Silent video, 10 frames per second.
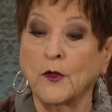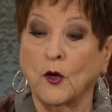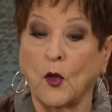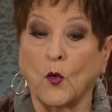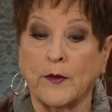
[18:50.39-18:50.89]
the
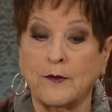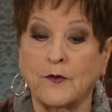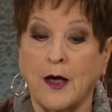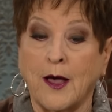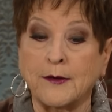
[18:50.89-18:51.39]
glory of
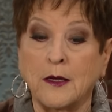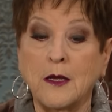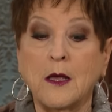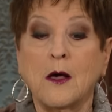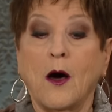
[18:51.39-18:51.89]
God,
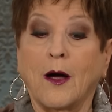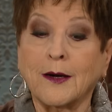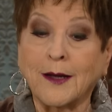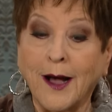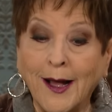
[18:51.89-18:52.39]
are
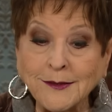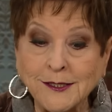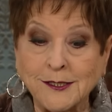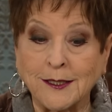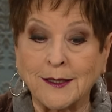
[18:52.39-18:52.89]

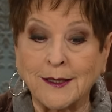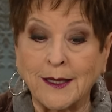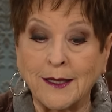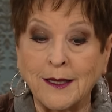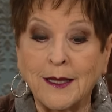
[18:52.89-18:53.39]

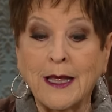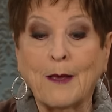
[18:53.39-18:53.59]
constantly yeah.